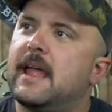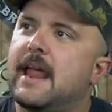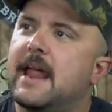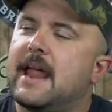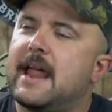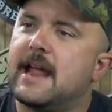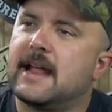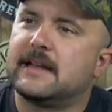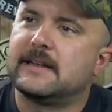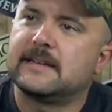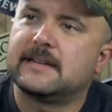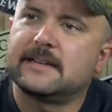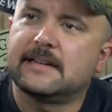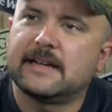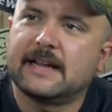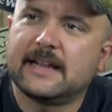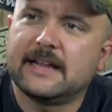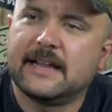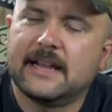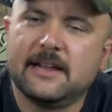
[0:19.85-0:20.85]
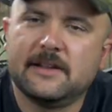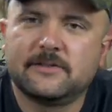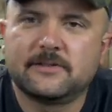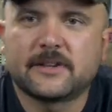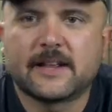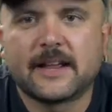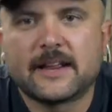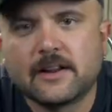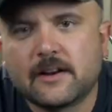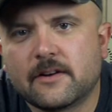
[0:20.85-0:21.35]
And he was
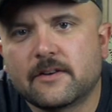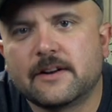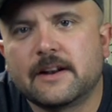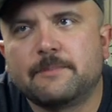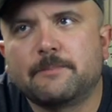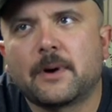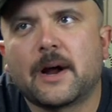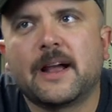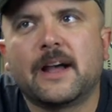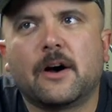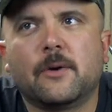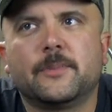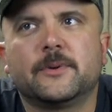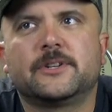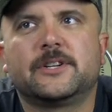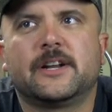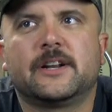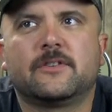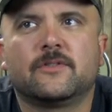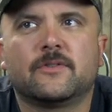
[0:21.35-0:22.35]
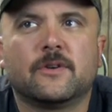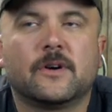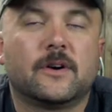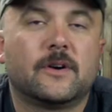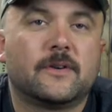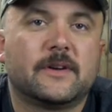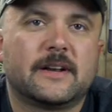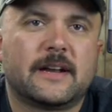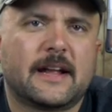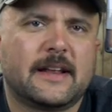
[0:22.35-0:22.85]
like, you know, it'd probably help your channel
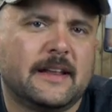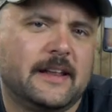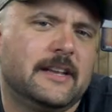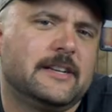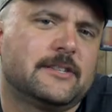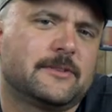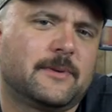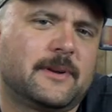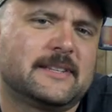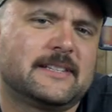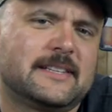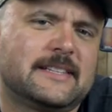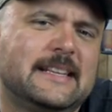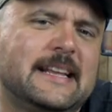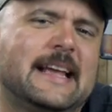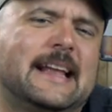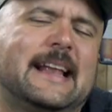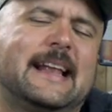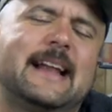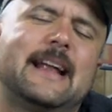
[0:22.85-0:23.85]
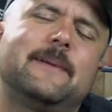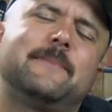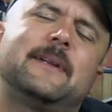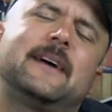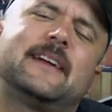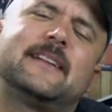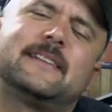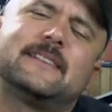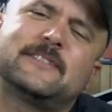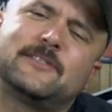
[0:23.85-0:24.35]
grow. And I, he just wants to see it. And I'm
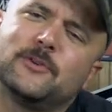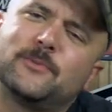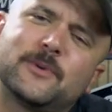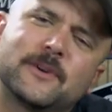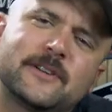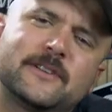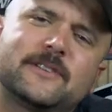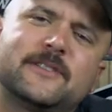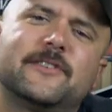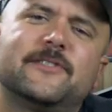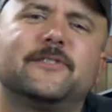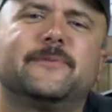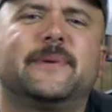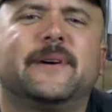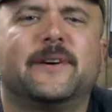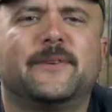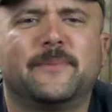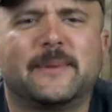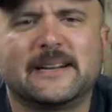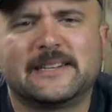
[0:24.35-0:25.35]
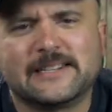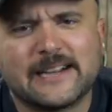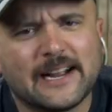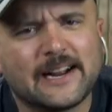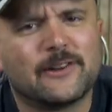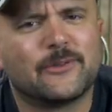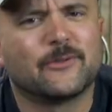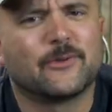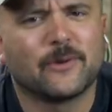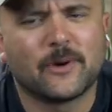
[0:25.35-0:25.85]
not super concerned about my
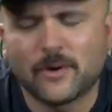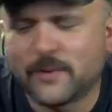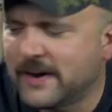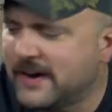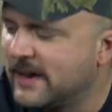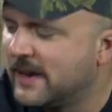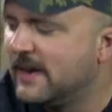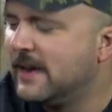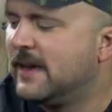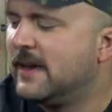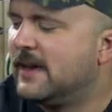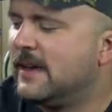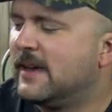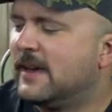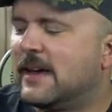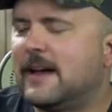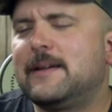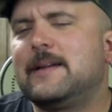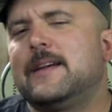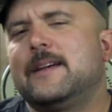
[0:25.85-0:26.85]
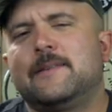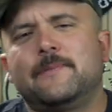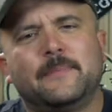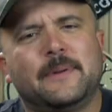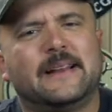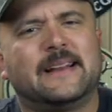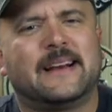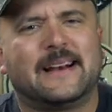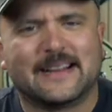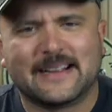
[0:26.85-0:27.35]
channel growing. I, it'd
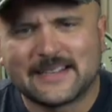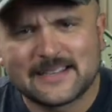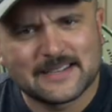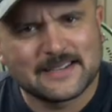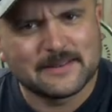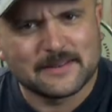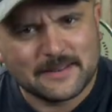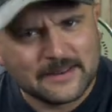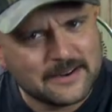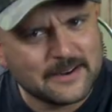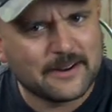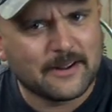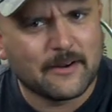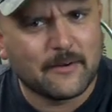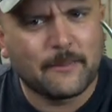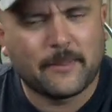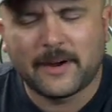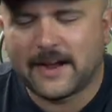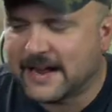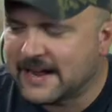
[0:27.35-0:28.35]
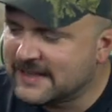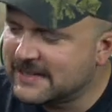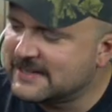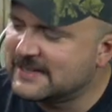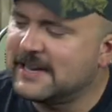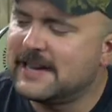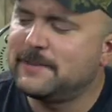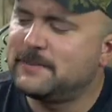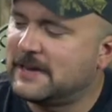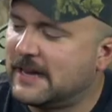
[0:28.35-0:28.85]
be nice, you know, but at the
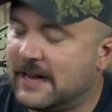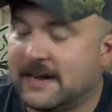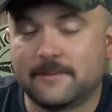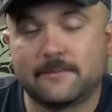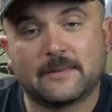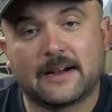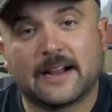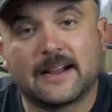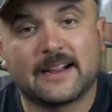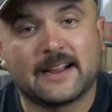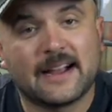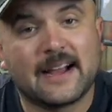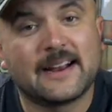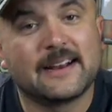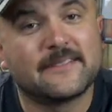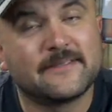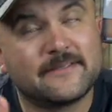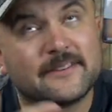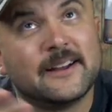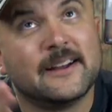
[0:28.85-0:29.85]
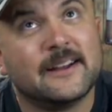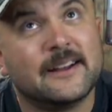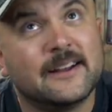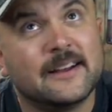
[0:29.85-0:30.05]
same time, I kind of